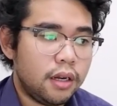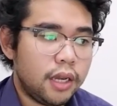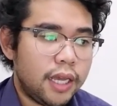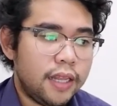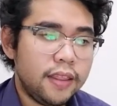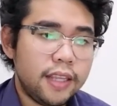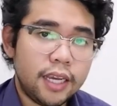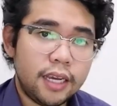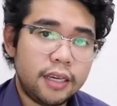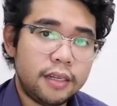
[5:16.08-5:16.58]

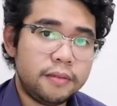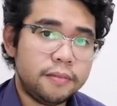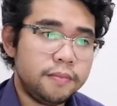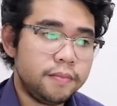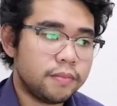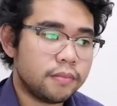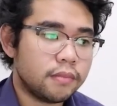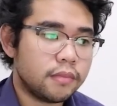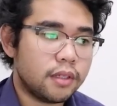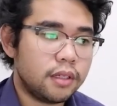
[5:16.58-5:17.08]
And then
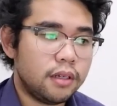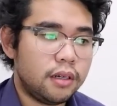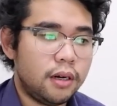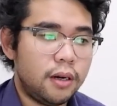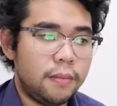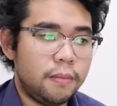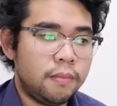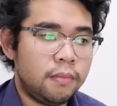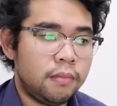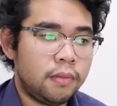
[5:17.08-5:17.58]

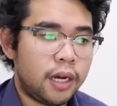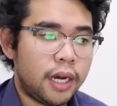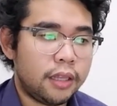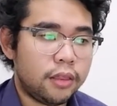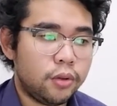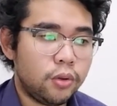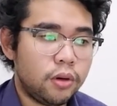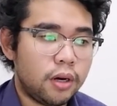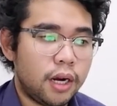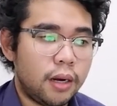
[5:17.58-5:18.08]
I
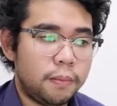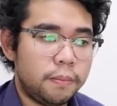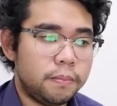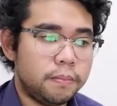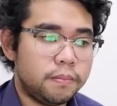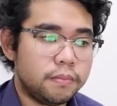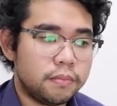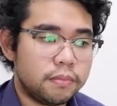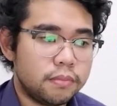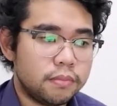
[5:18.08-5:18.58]
took up
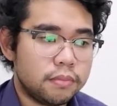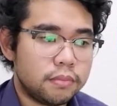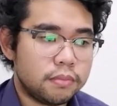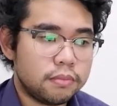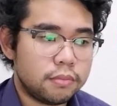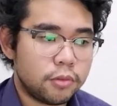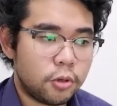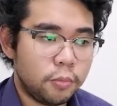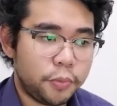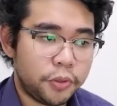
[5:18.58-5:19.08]

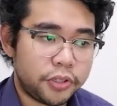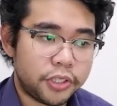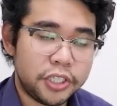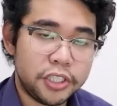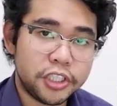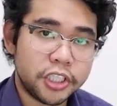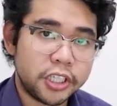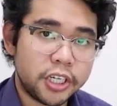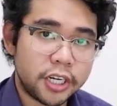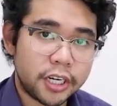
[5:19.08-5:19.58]
computer
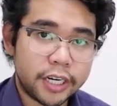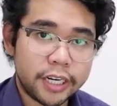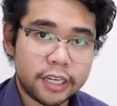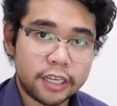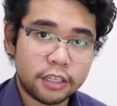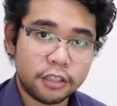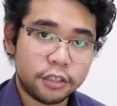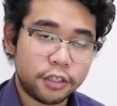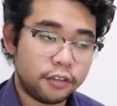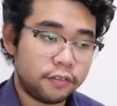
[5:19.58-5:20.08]

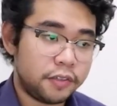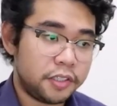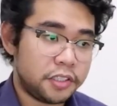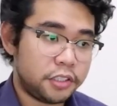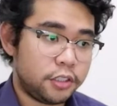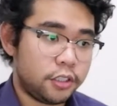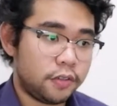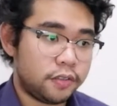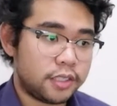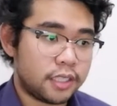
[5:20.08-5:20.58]
engineering in
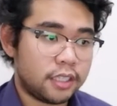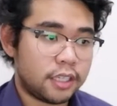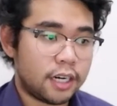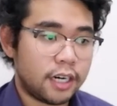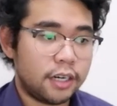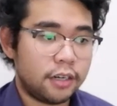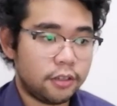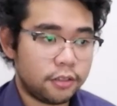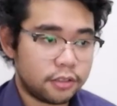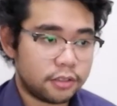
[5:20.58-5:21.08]
University of San
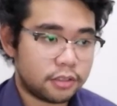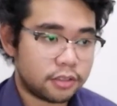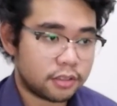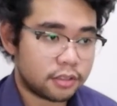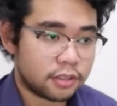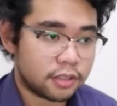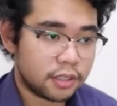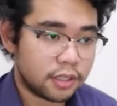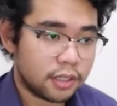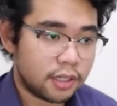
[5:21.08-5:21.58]

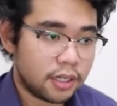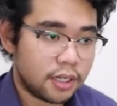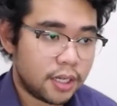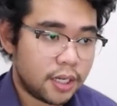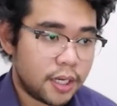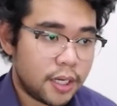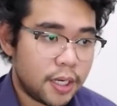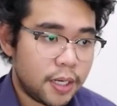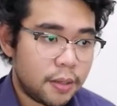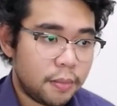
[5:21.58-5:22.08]
Carlos.
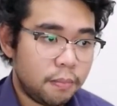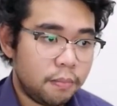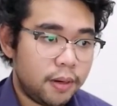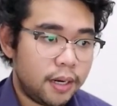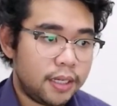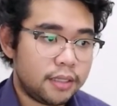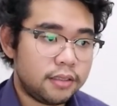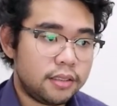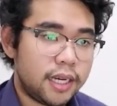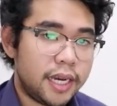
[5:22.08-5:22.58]

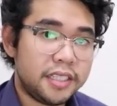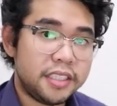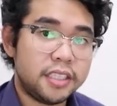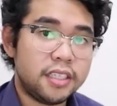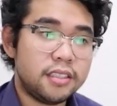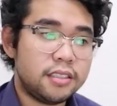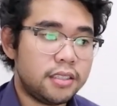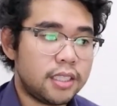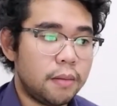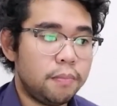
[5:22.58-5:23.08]
But I
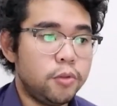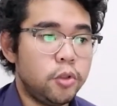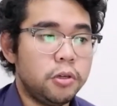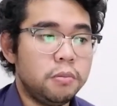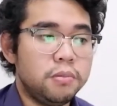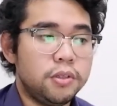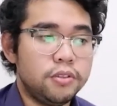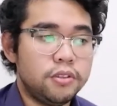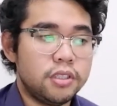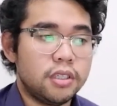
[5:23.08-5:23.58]
didn't stop
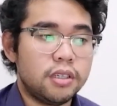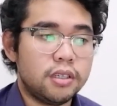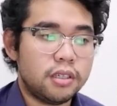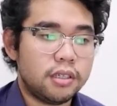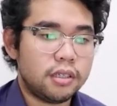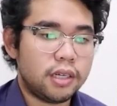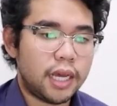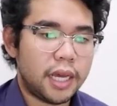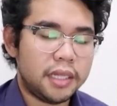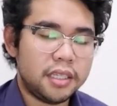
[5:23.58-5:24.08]
doing music.
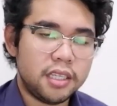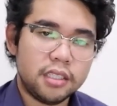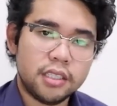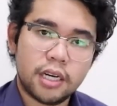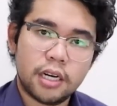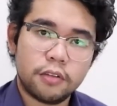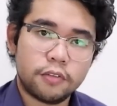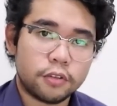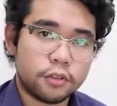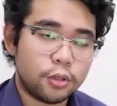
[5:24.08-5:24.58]
I did
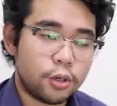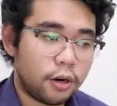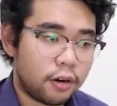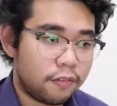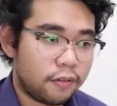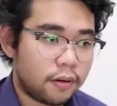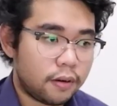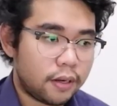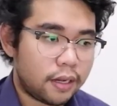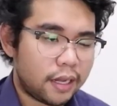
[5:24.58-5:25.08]
a lot
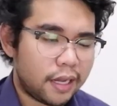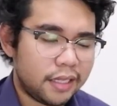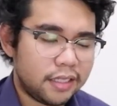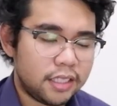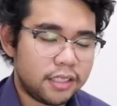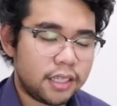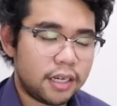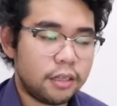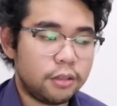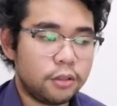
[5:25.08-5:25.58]

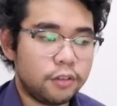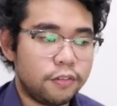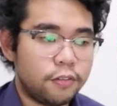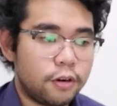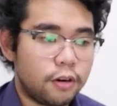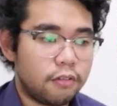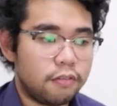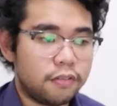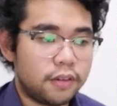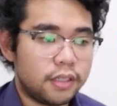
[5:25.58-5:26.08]
of
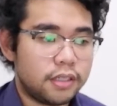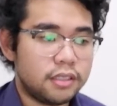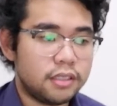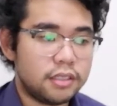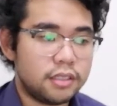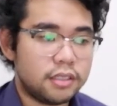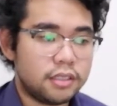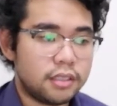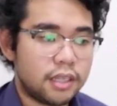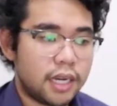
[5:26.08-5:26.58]

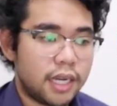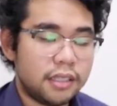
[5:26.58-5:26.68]
covers.